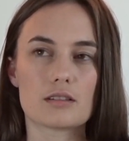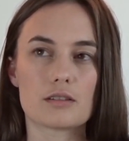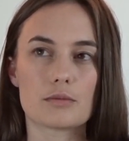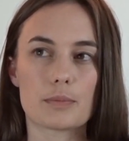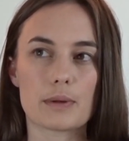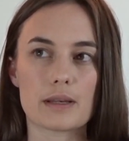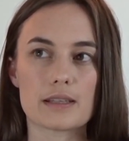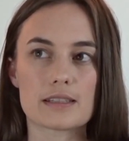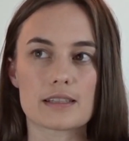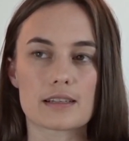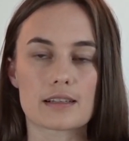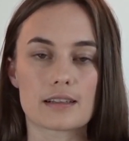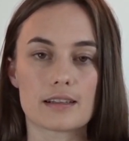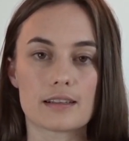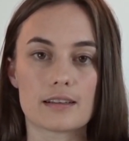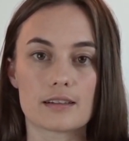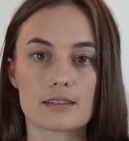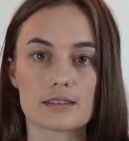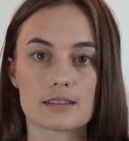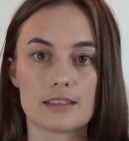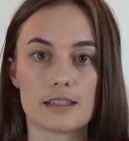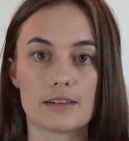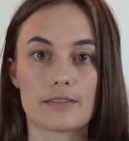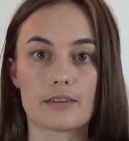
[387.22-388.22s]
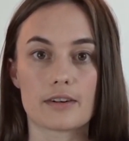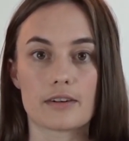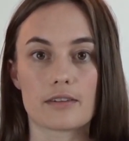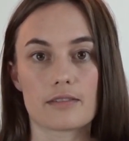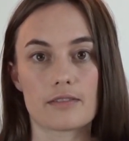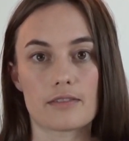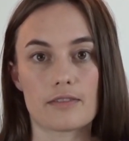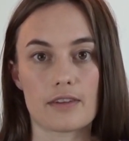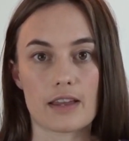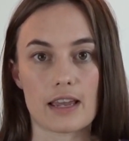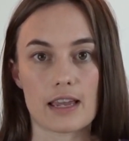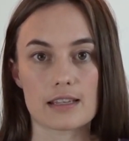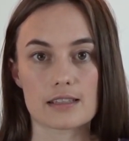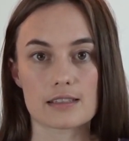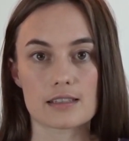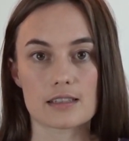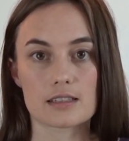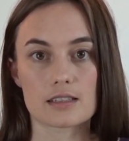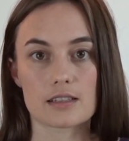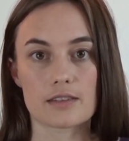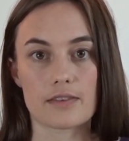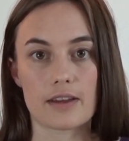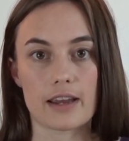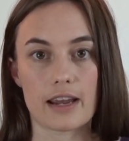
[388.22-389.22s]
basically there's different
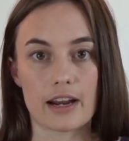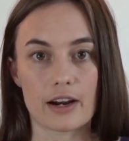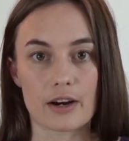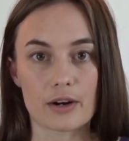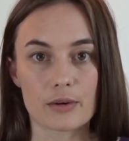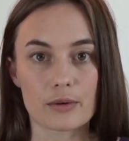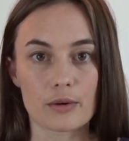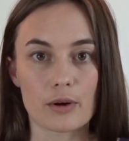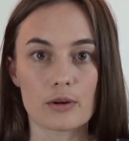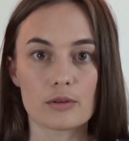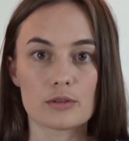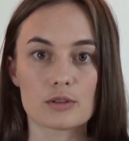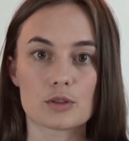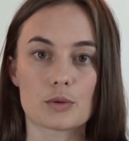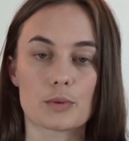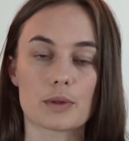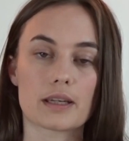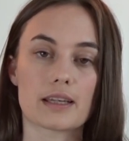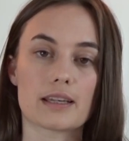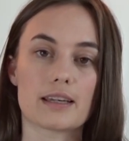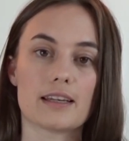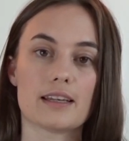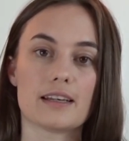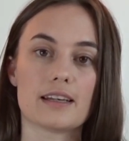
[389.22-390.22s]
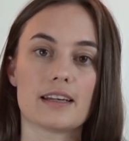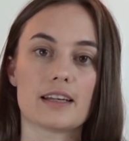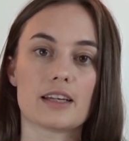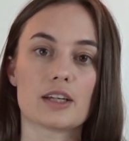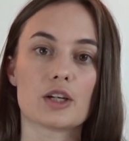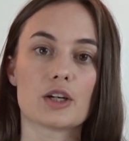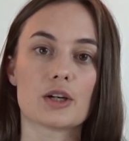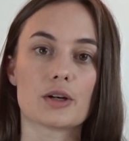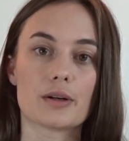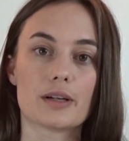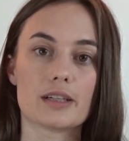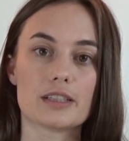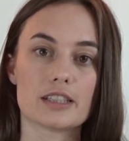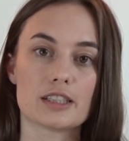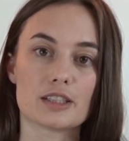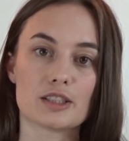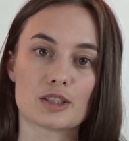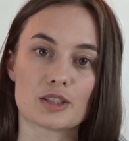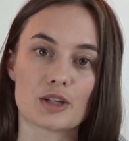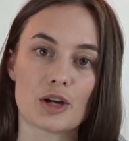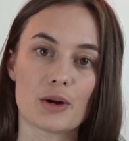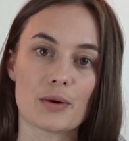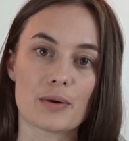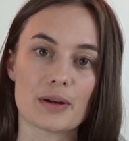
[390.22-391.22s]
phases of hair growth, so it can encourage it
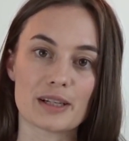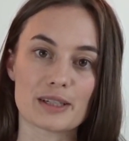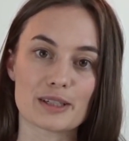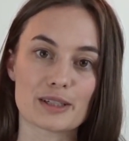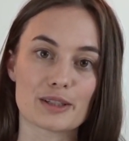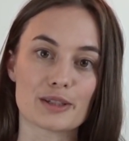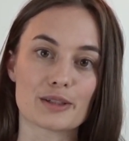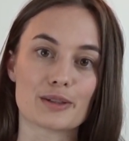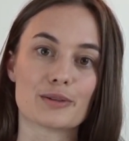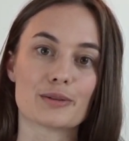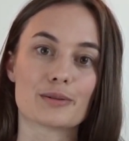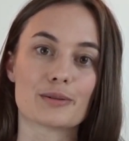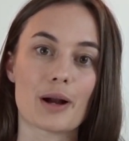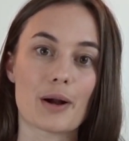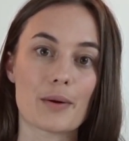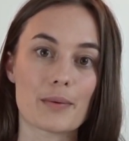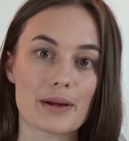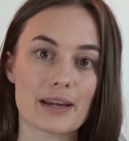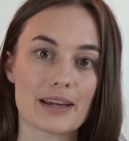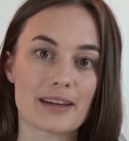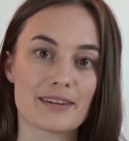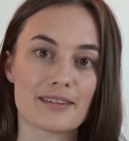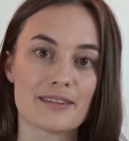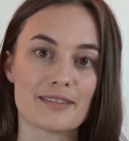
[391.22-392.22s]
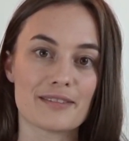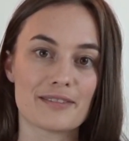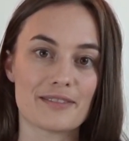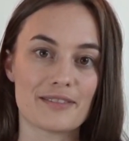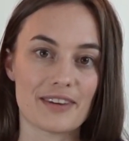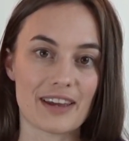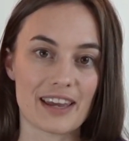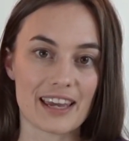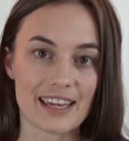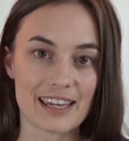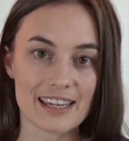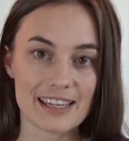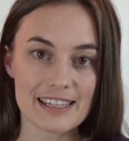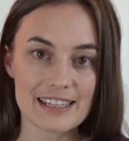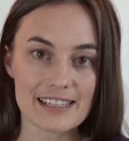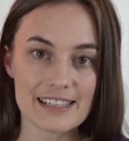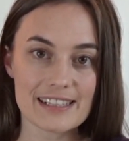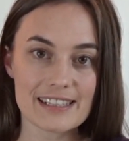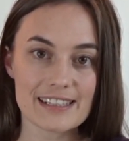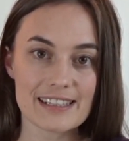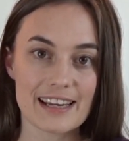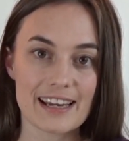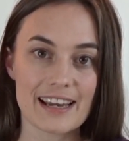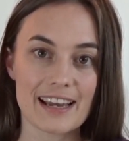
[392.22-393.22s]
to go into the growing
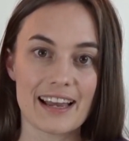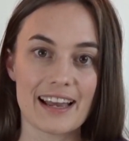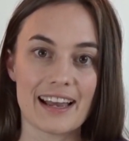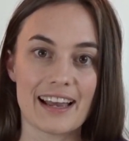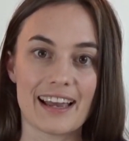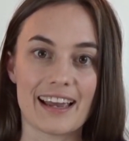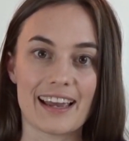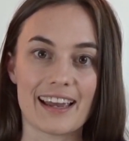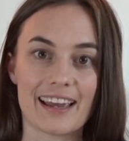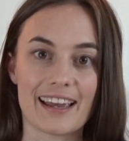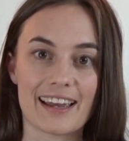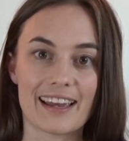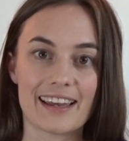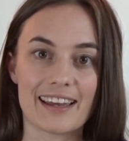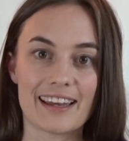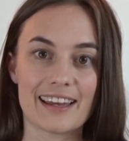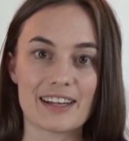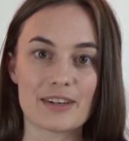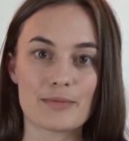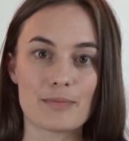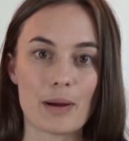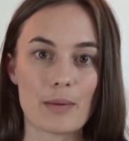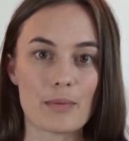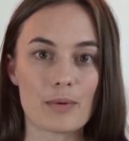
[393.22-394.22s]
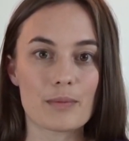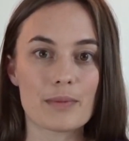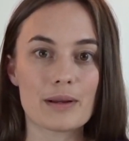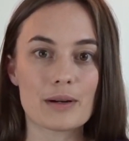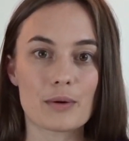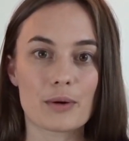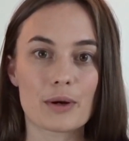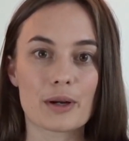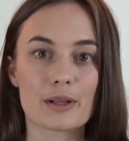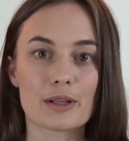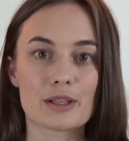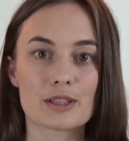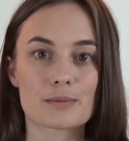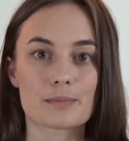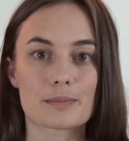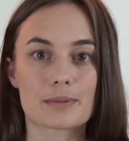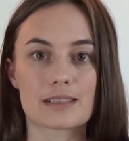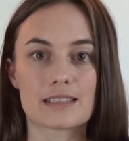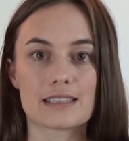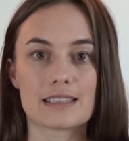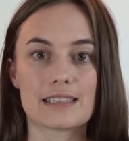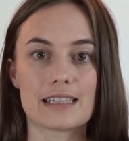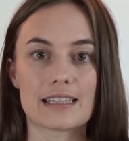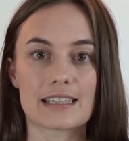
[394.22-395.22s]
phase. And peppermint oil is
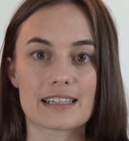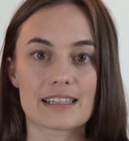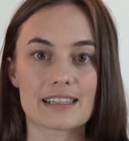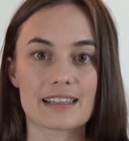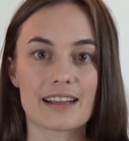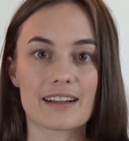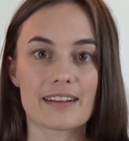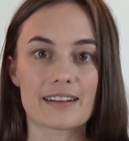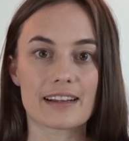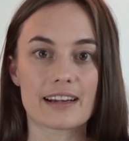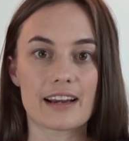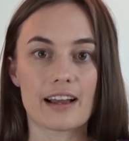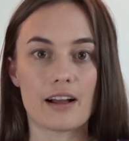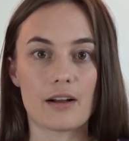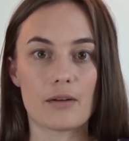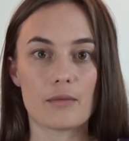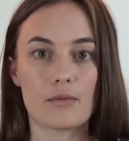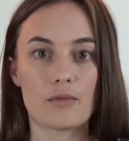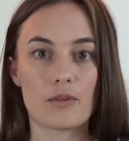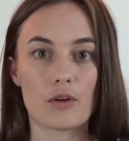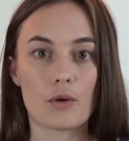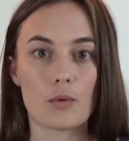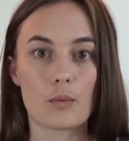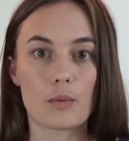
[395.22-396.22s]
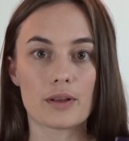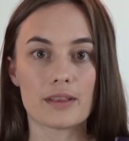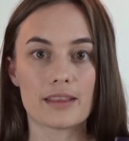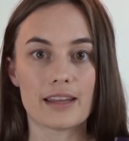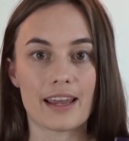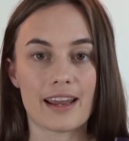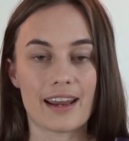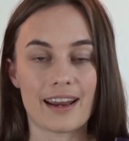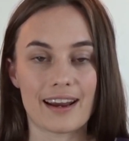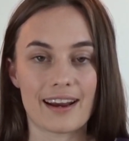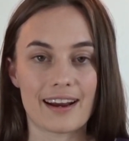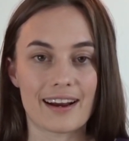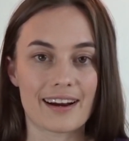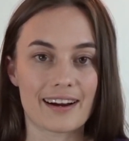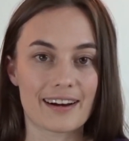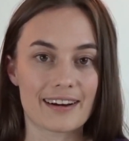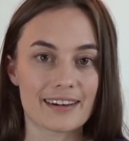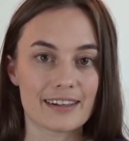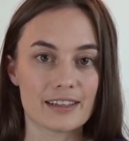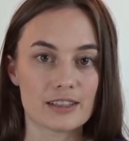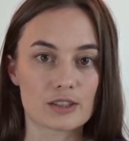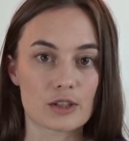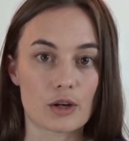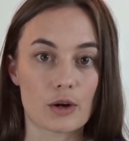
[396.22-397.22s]
particularly helpful when the hair
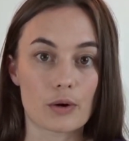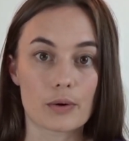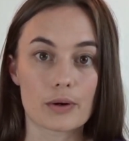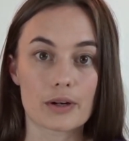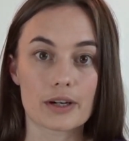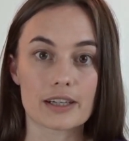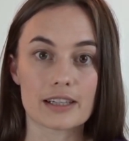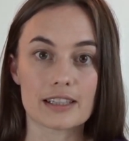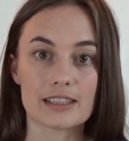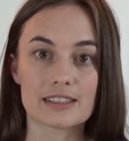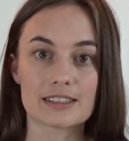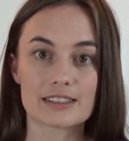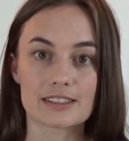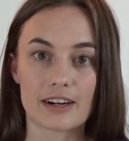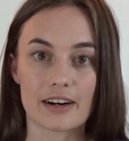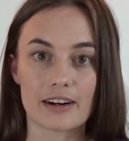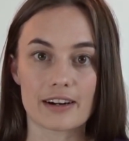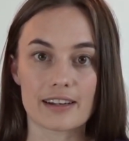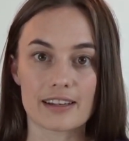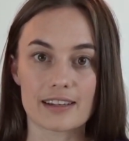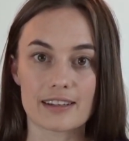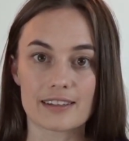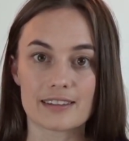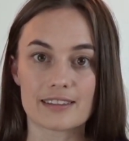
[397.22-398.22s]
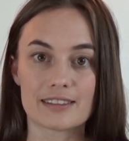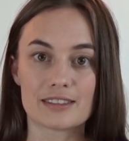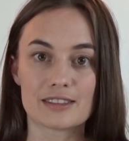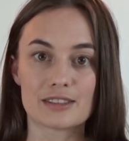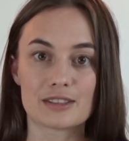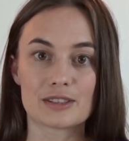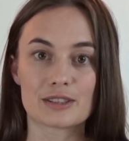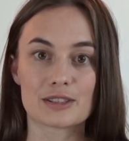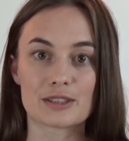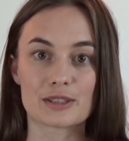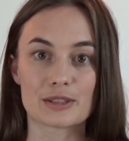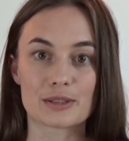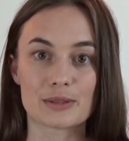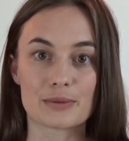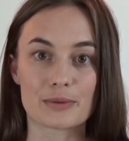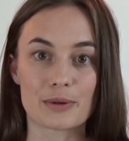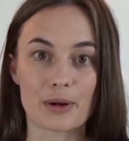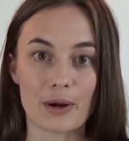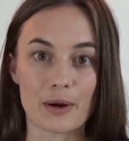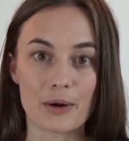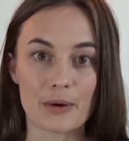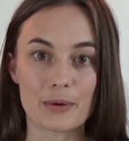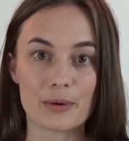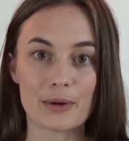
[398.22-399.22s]
has already started to
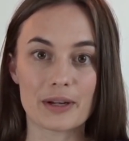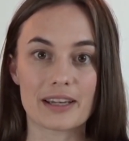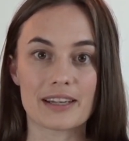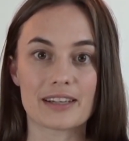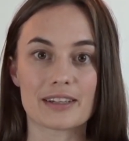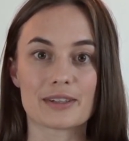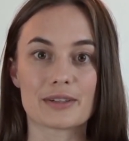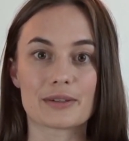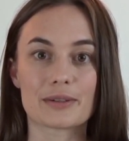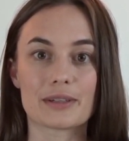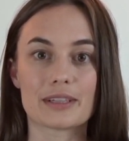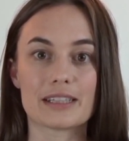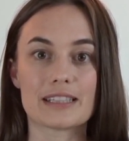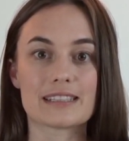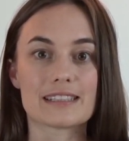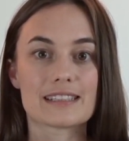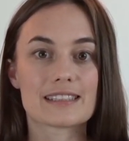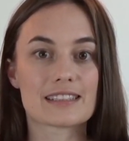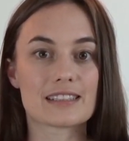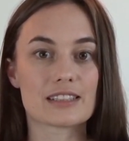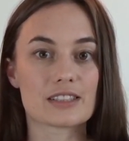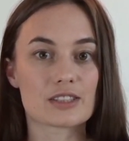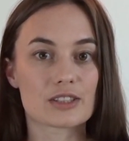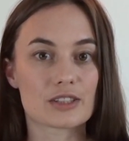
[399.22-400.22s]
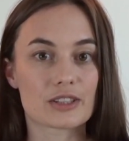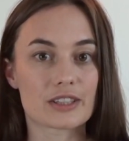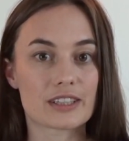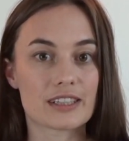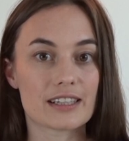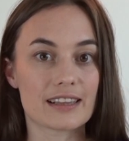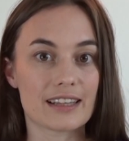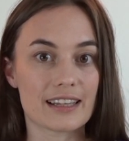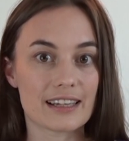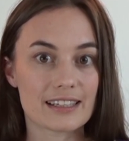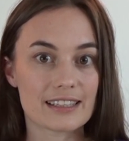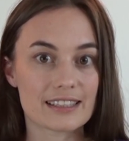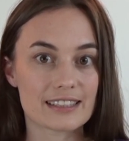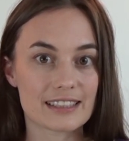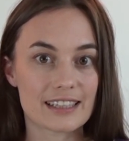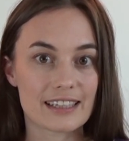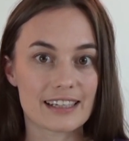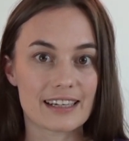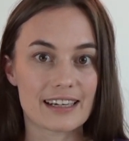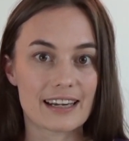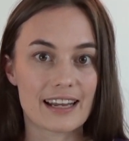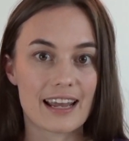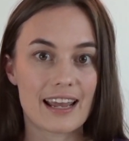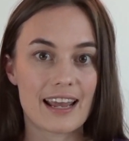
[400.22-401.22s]
grow. It increases the
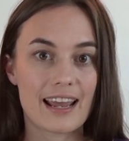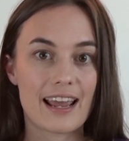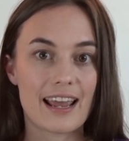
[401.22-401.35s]
circulation